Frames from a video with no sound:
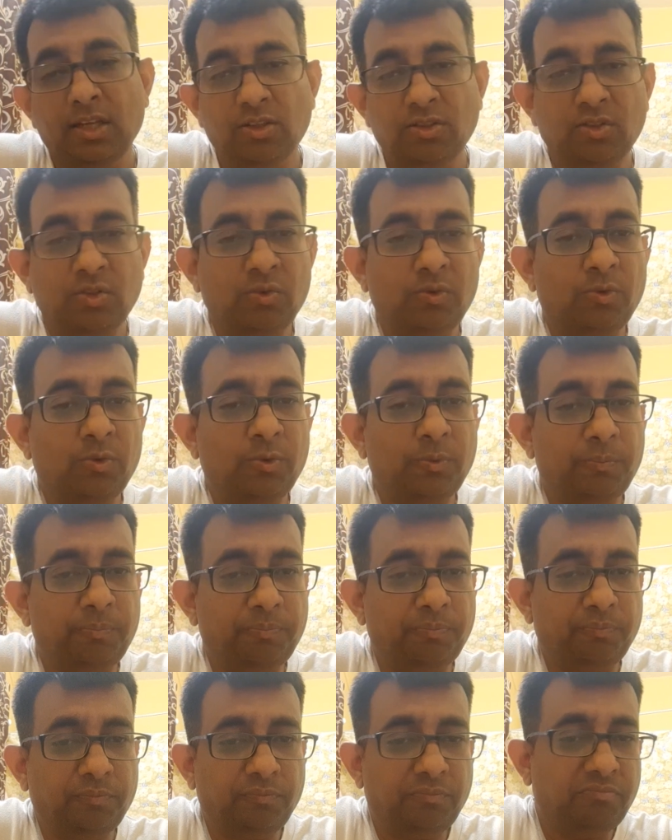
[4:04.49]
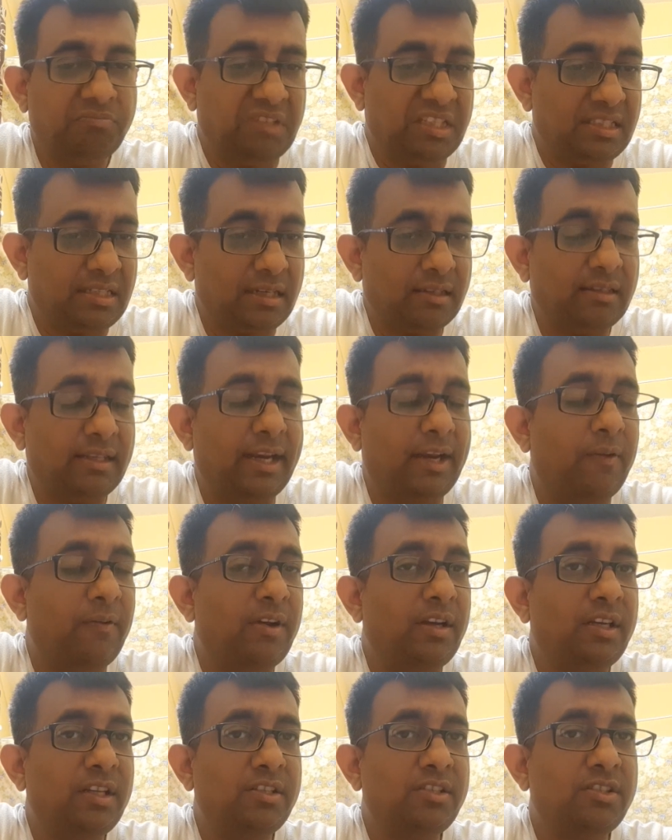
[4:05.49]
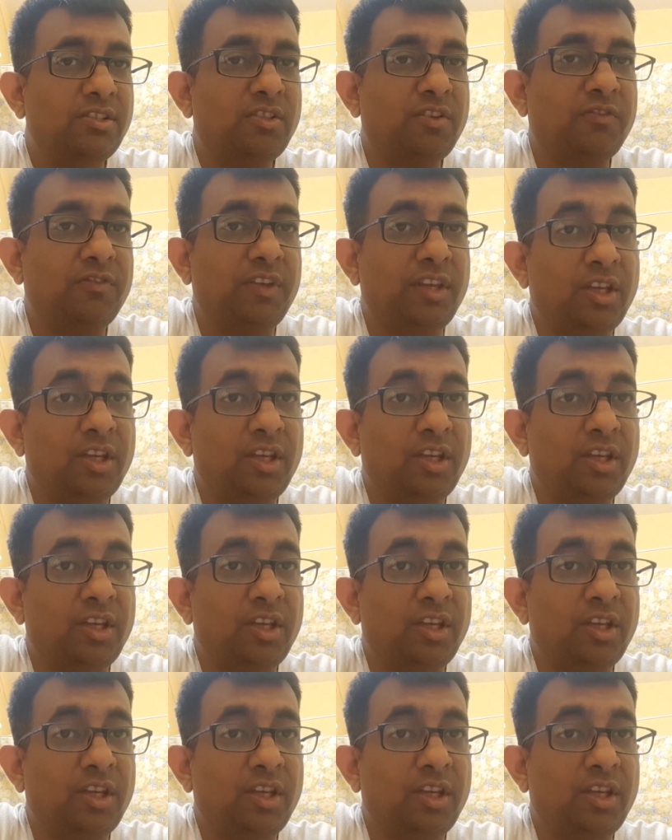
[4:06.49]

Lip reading: So these are the advantages of